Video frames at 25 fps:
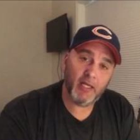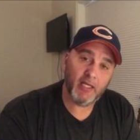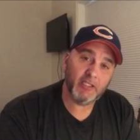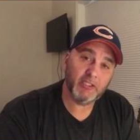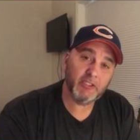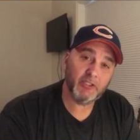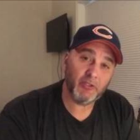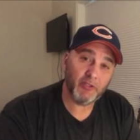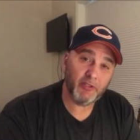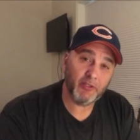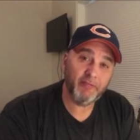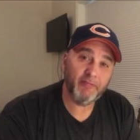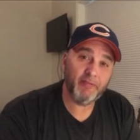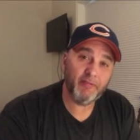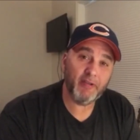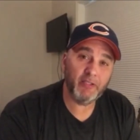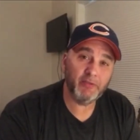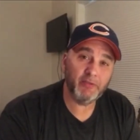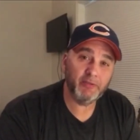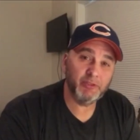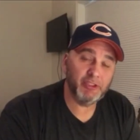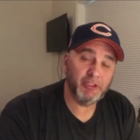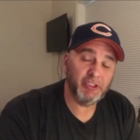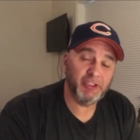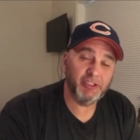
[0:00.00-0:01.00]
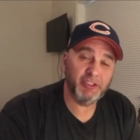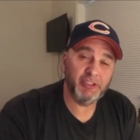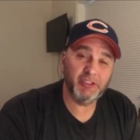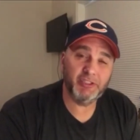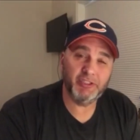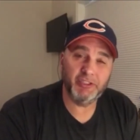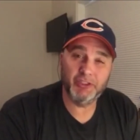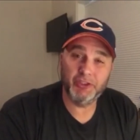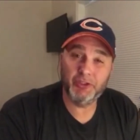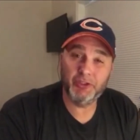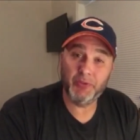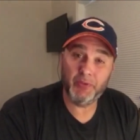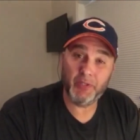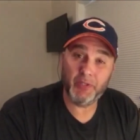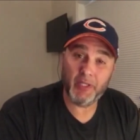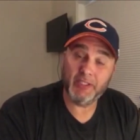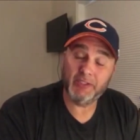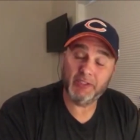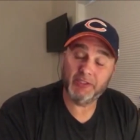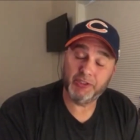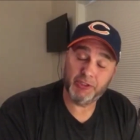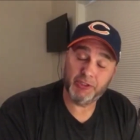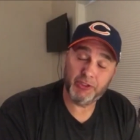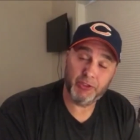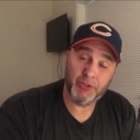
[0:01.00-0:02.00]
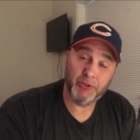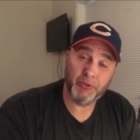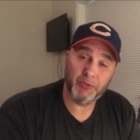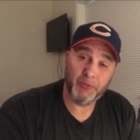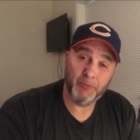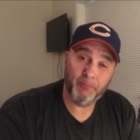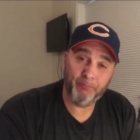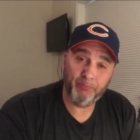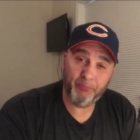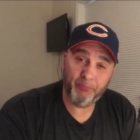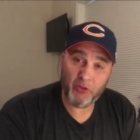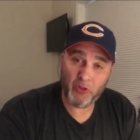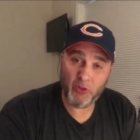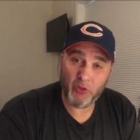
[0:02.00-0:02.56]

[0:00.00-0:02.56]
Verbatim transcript: I started following Jesus in 2002